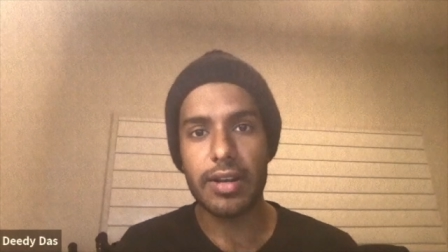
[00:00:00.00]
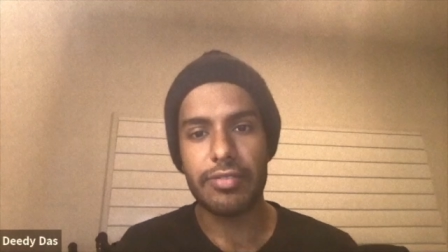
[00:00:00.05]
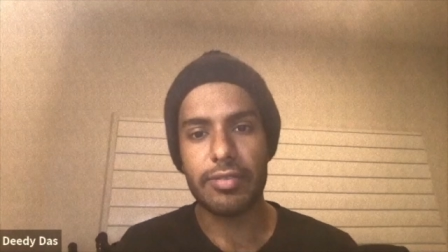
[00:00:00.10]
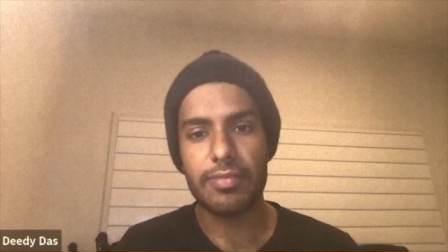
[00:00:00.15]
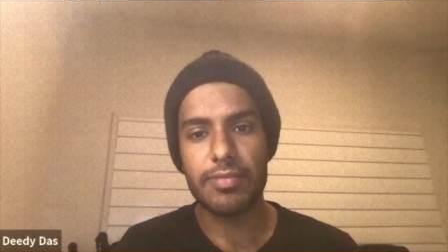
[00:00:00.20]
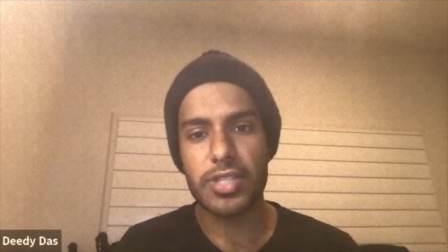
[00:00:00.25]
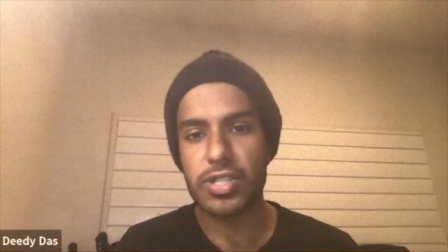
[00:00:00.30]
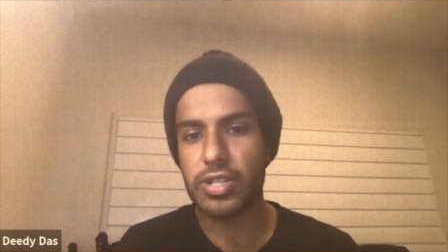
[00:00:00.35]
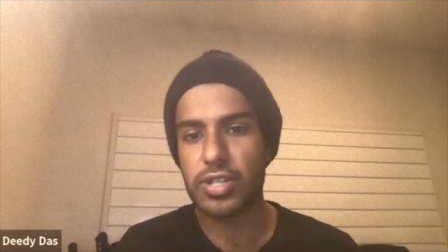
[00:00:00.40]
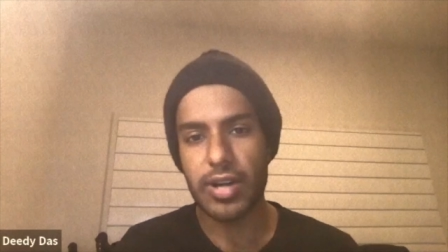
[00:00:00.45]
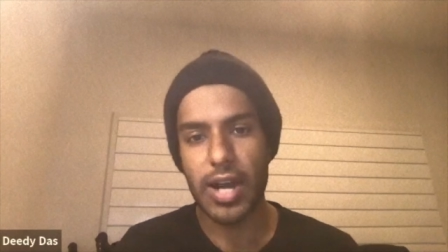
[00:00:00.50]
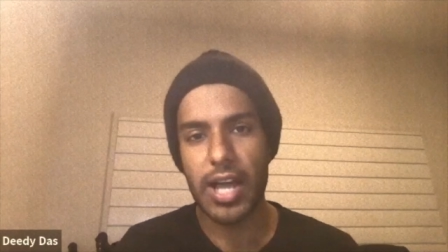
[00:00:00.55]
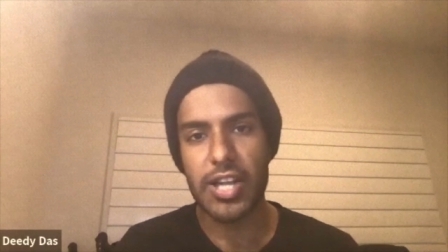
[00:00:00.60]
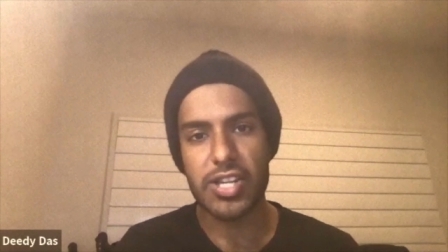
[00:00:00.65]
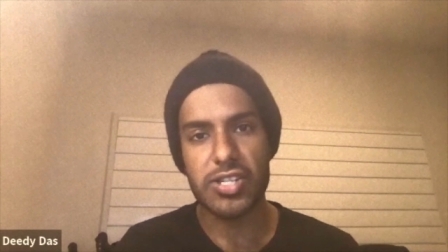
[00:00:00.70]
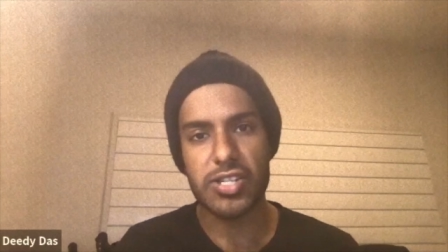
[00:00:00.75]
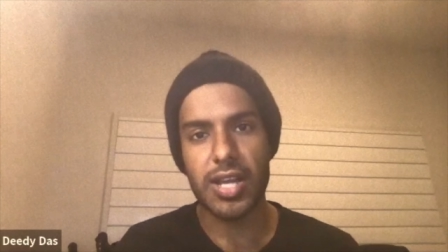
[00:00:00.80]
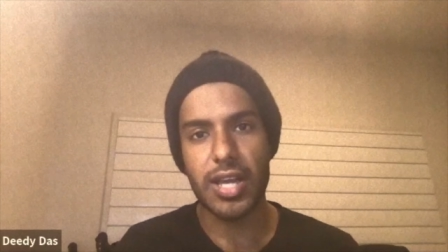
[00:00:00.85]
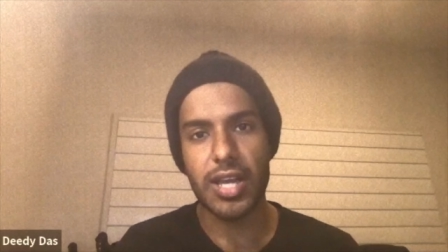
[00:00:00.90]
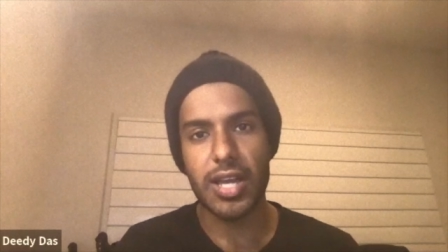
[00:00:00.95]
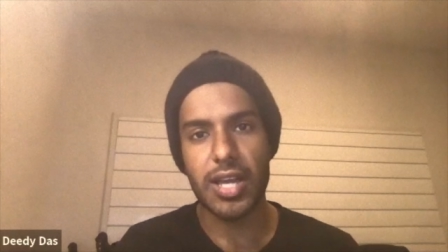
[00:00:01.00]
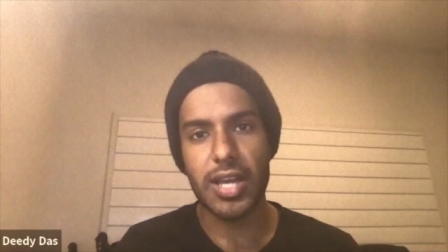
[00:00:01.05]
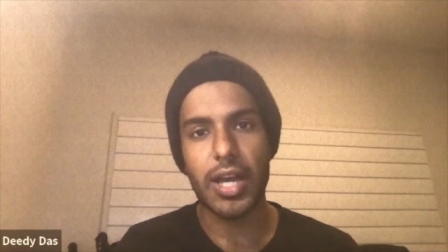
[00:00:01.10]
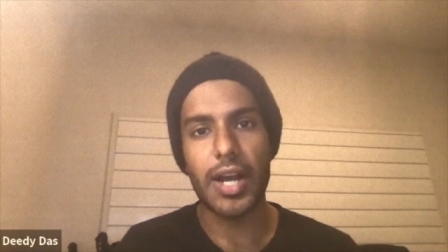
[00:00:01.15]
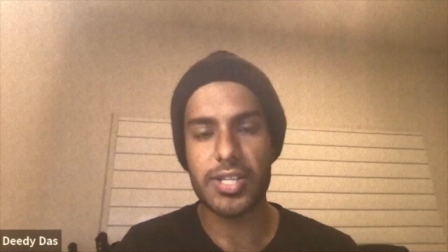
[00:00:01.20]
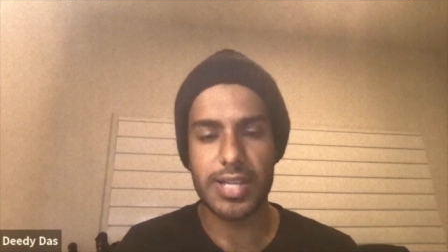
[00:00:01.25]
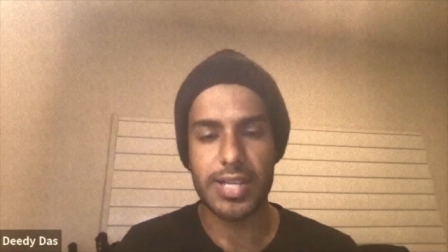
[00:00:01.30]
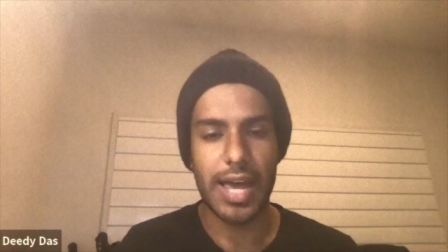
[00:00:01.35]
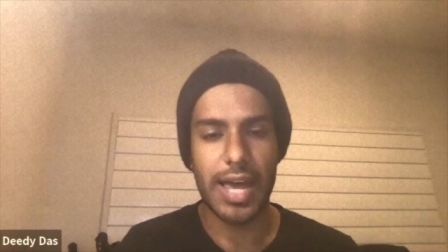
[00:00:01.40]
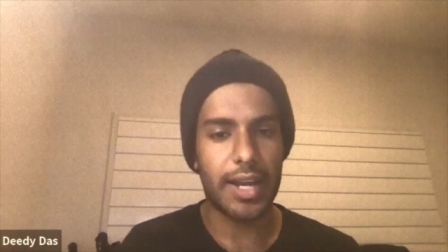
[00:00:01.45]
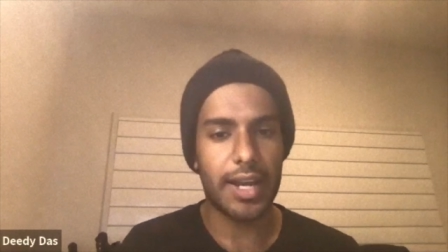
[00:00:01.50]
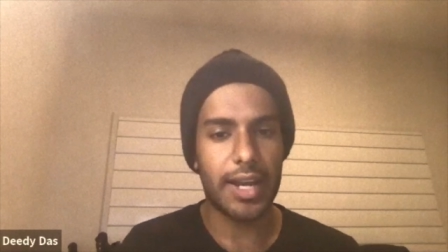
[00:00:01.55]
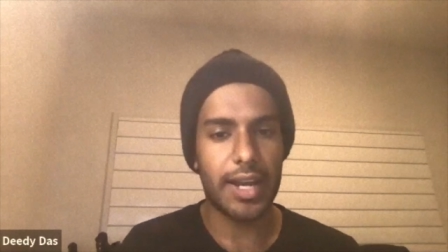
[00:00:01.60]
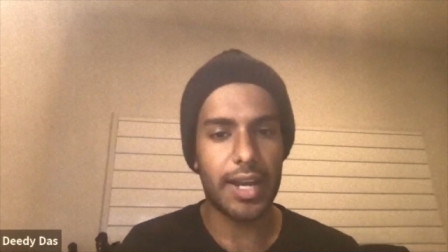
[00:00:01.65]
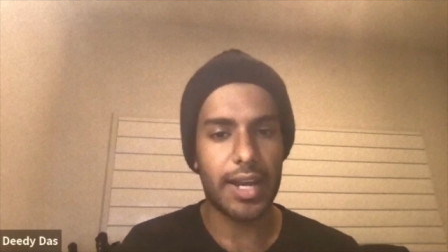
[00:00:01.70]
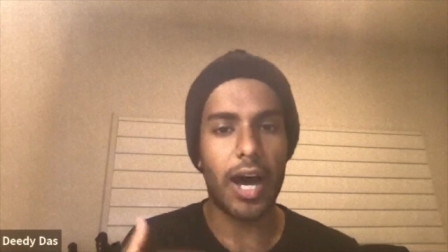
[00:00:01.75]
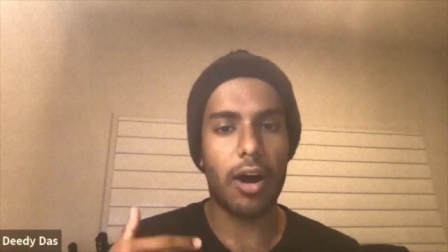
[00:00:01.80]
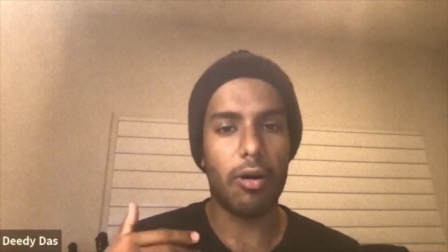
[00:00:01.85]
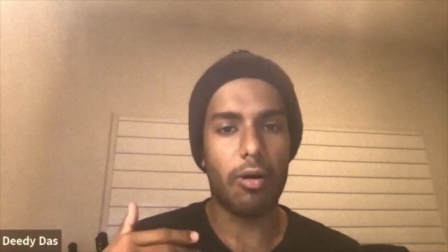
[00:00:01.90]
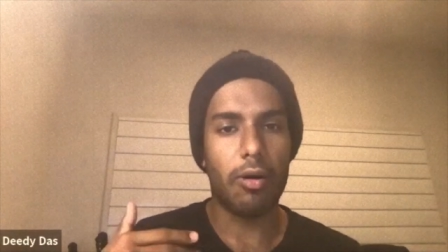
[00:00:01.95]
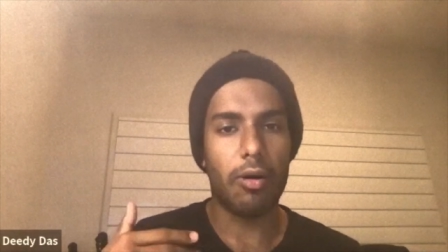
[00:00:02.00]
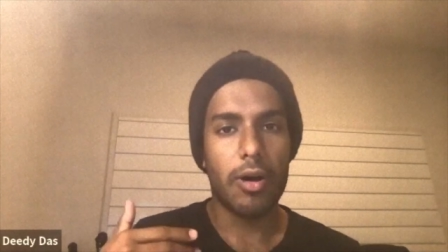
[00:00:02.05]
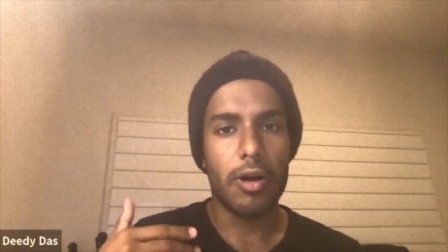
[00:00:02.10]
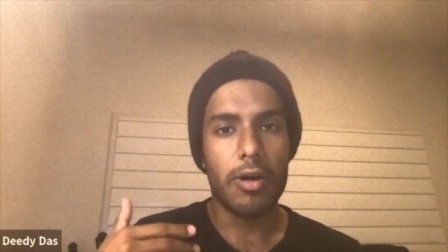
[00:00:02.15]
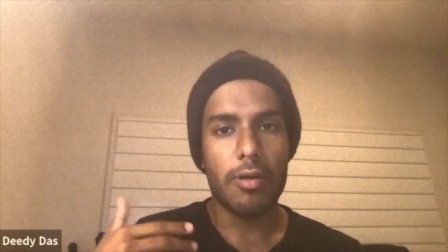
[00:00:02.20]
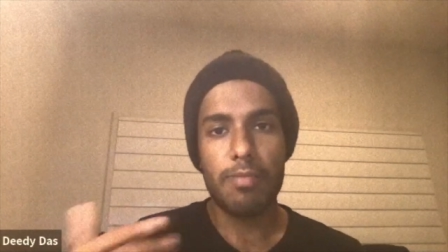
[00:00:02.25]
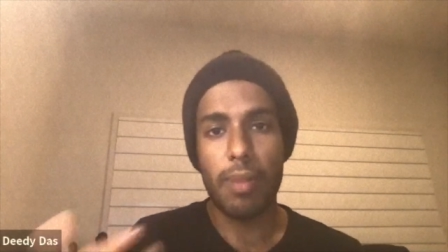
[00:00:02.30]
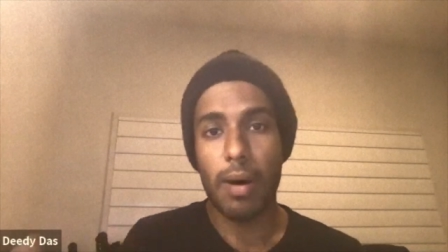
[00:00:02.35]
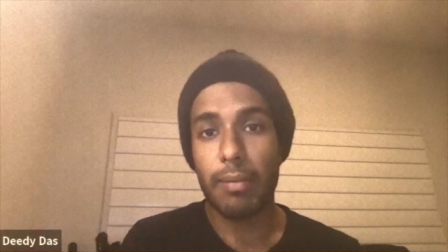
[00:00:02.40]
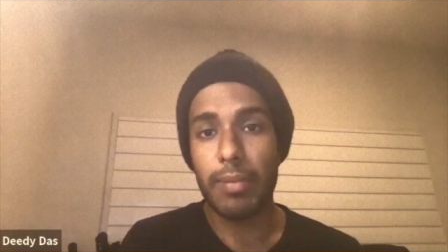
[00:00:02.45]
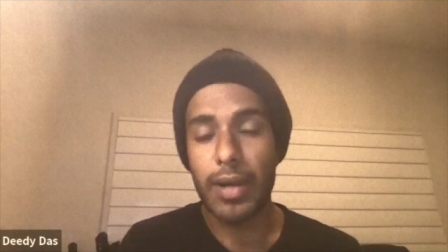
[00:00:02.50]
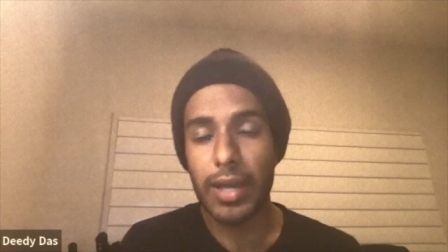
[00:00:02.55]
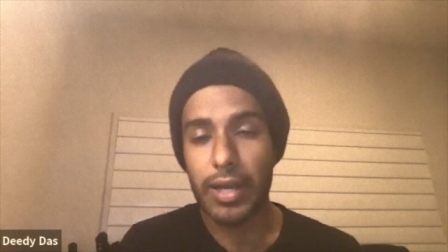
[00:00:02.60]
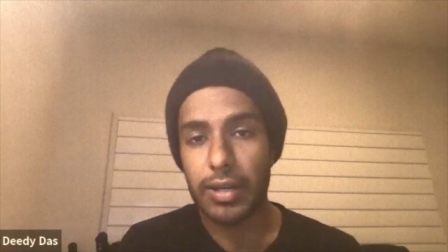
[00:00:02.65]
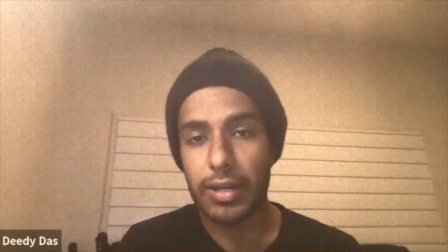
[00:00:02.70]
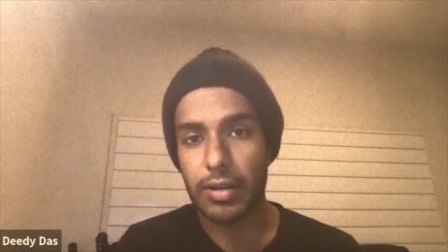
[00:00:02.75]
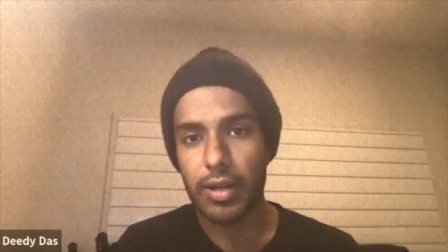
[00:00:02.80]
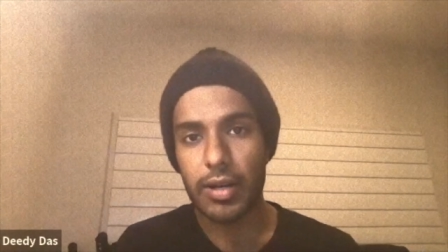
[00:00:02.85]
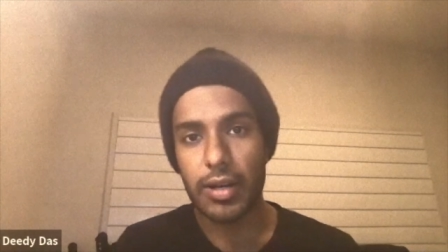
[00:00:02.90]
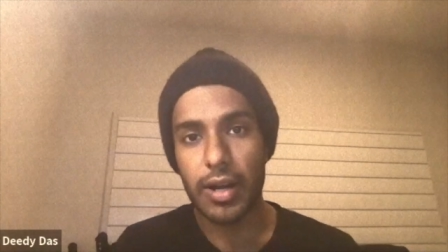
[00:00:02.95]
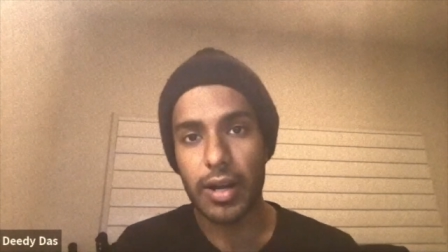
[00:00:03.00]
from scratch, like understanding how public uh,